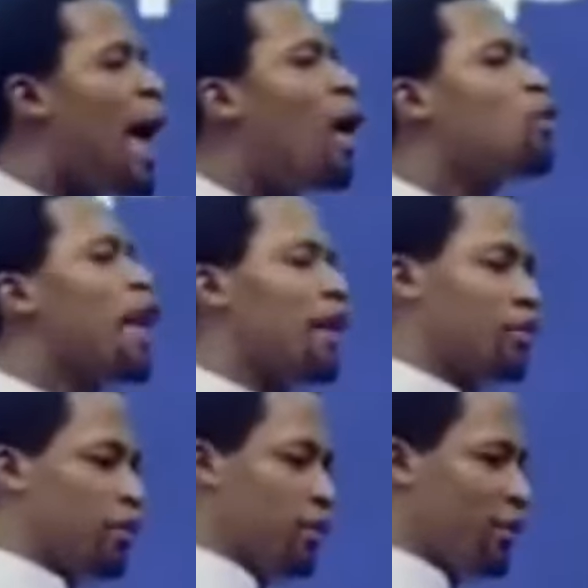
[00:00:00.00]

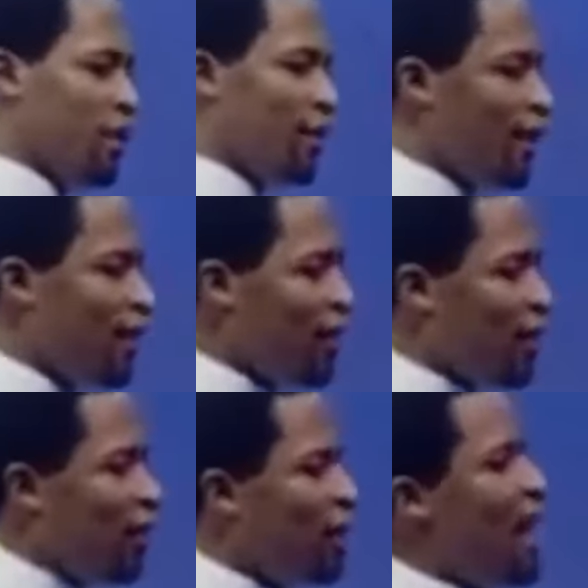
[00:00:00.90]
elders
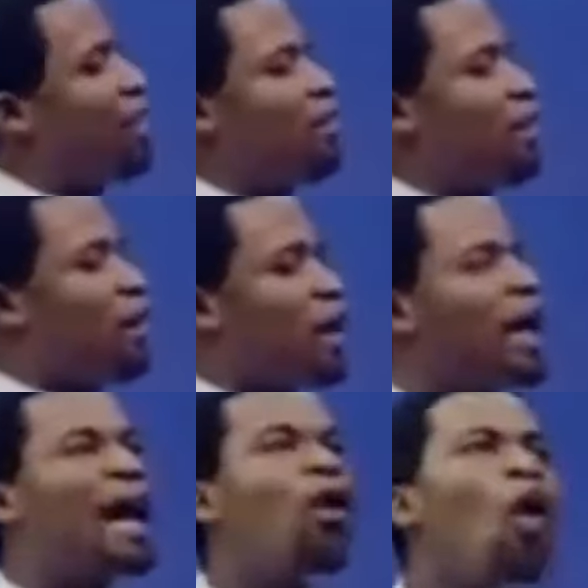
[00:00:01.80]
that
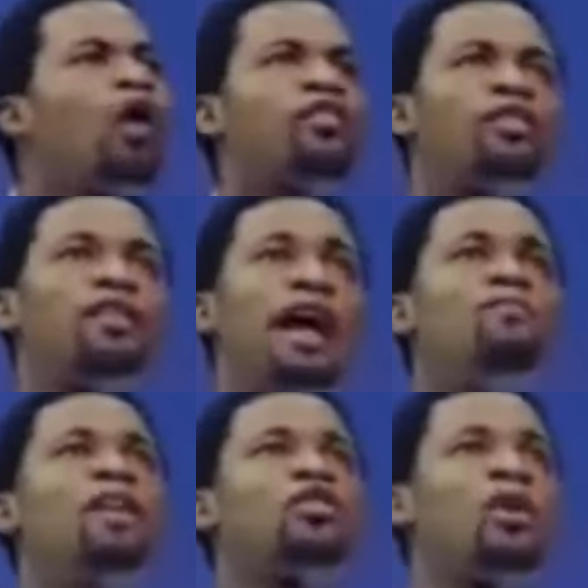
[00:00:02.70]
caught
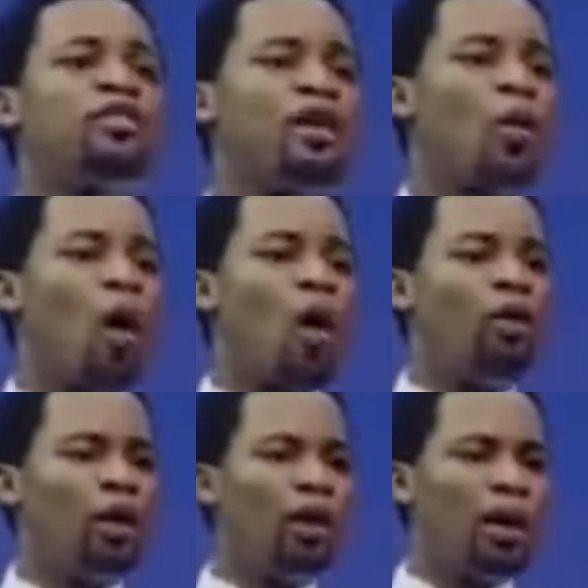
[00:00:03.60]
dimensions in
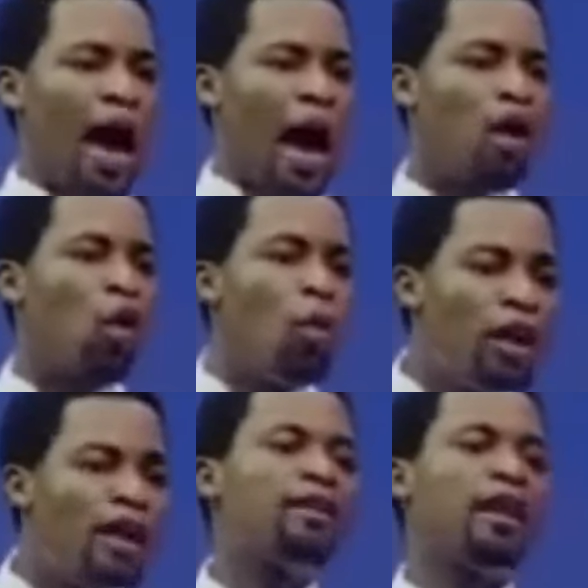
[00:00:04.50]
God and
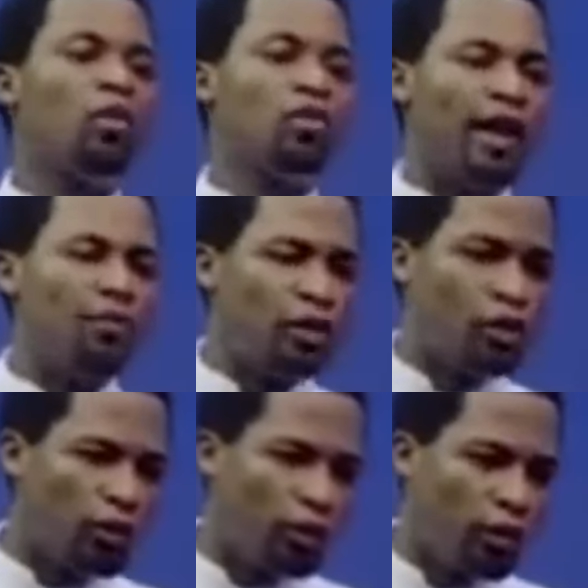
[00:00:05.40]
communicated those
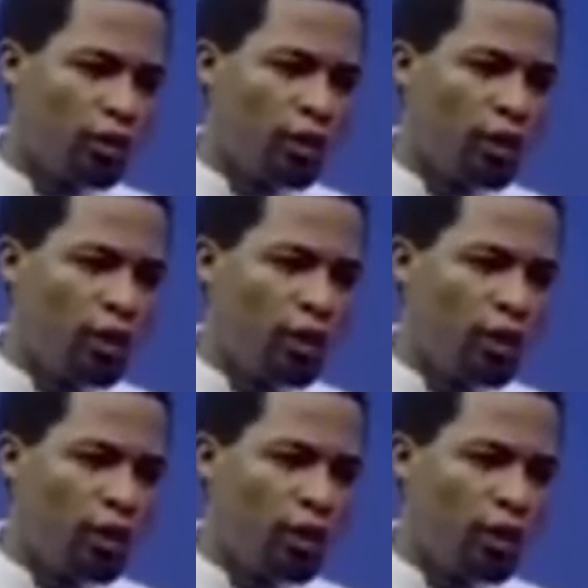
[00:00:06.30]
dimensions.